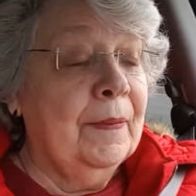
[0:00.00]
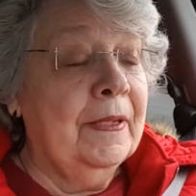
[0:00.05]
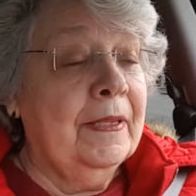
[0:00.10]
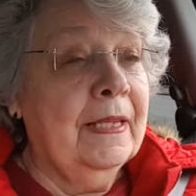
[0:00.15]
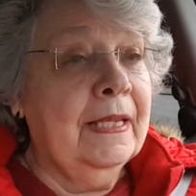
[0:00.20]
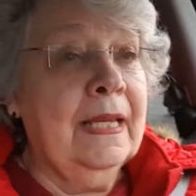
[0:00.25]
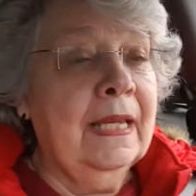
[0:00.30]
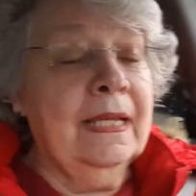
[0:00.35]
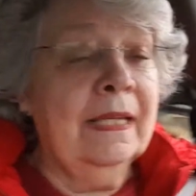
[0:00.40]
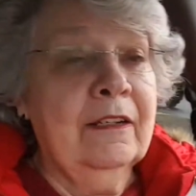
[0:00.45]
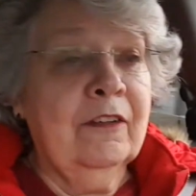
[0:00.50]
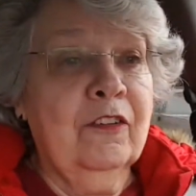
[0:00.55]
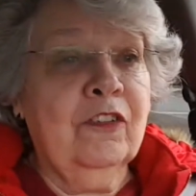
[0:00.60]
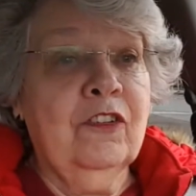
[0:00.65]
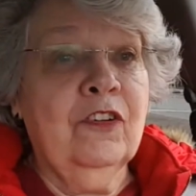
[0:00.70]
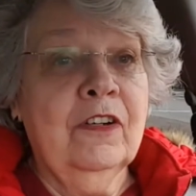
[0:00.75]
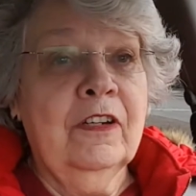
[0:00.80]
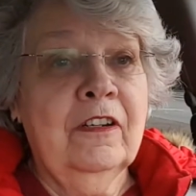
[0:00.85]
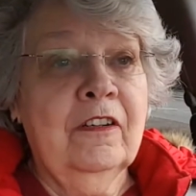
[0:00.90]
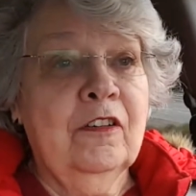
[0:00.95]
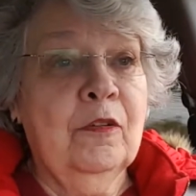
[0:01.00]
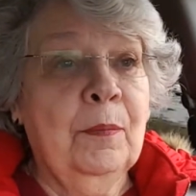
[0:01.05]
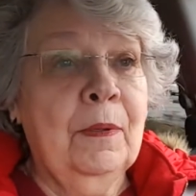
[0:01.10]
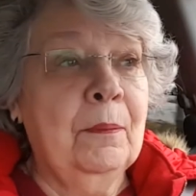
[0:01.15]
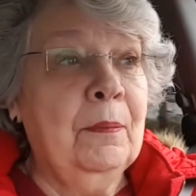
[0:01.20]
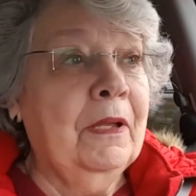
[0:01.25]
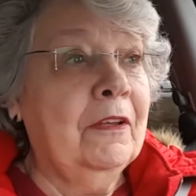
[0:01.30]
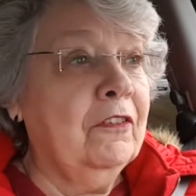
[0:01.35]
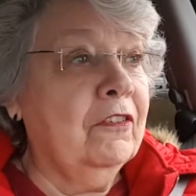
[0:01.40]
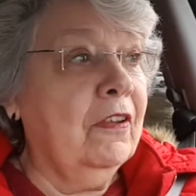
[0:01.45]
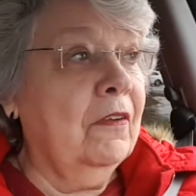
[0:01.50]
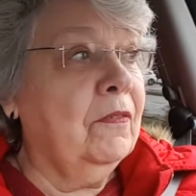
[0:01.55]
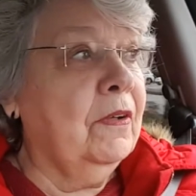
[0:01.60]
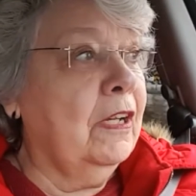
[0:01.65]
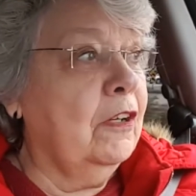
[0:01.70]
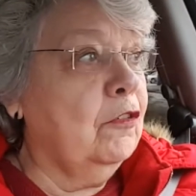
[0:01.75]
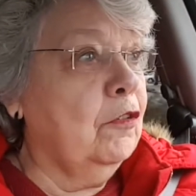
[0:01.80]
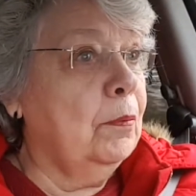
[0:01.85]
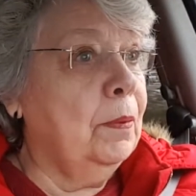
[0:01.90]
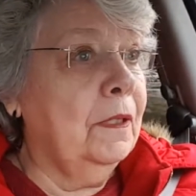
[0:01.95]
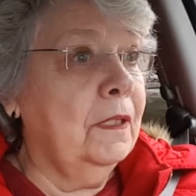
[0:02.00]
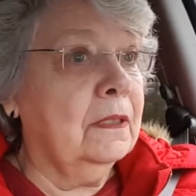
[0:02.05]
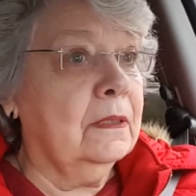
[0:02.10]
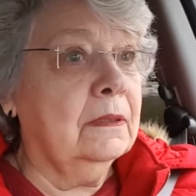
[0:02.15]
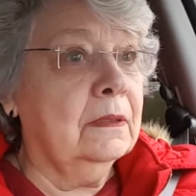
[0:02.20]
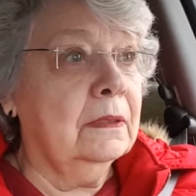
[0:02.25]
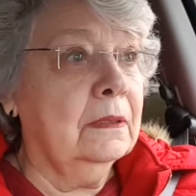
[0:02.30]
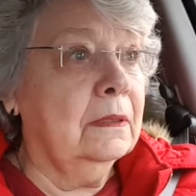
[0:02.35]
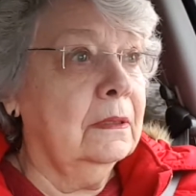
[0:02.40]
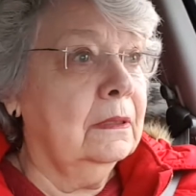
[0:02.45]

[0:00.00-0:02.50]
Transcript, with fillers: I think I understood it to be about seven hundred bucks.